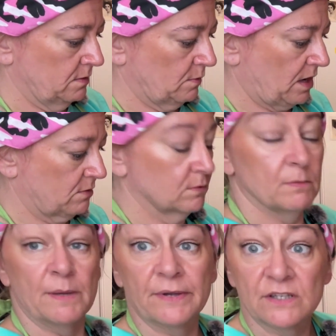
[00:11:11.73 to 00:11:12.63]
wow,
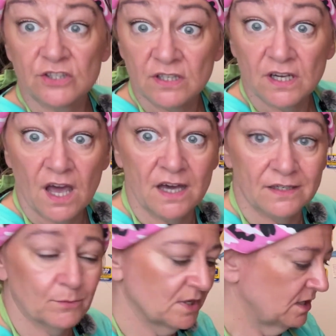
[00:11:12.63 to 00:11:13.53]
maybe I should have cut
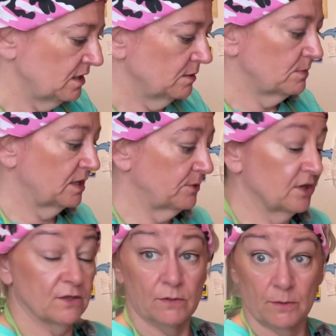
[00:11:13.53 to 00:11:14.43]
them,
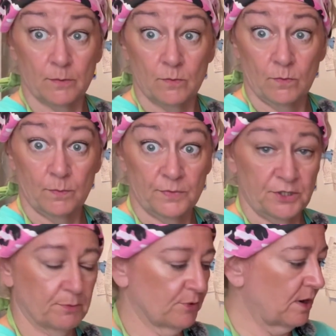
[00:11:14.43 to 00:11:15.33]
maybe
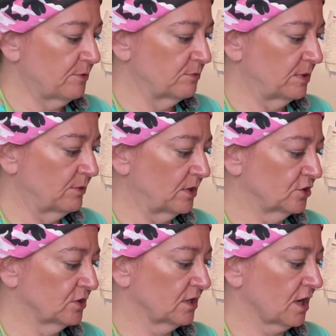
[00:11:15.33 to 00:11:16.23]
to prep them, maybe I
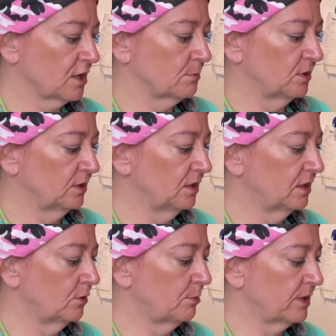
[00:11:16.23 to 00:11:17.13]
should have cut them a
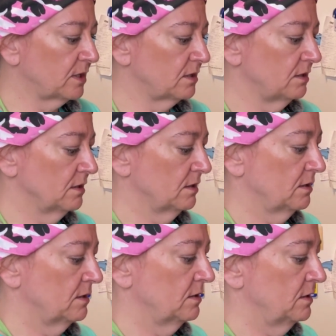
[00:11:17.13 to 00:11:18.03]
little bit
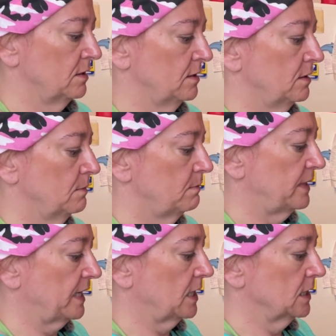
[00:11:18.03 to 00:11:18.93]

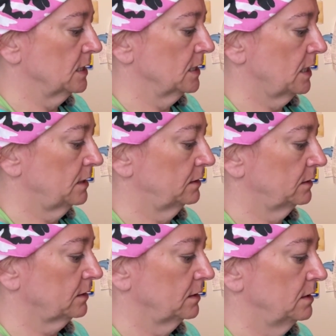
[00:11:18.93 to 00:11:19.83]
bigger,
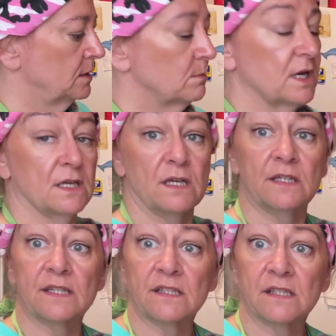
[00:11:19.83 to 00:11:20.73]
but
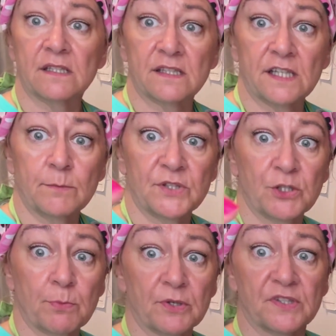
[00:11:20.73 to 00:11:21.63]
it doesn't seem
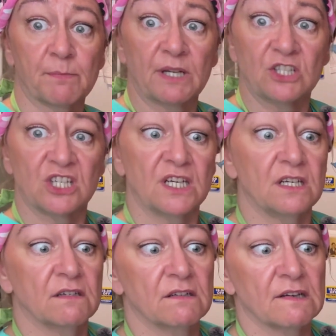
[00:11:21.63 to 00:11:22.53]
super
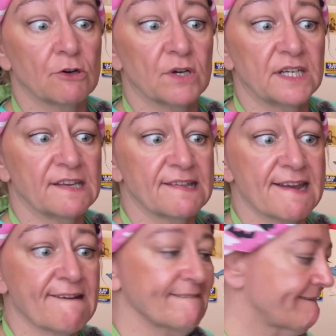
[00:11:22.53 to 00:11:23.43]
spongy or
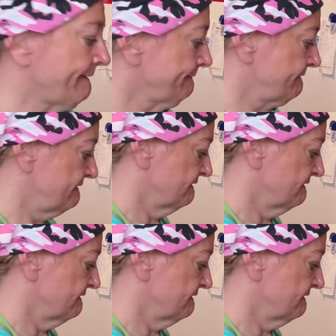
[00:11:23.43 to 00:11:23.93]
anything, so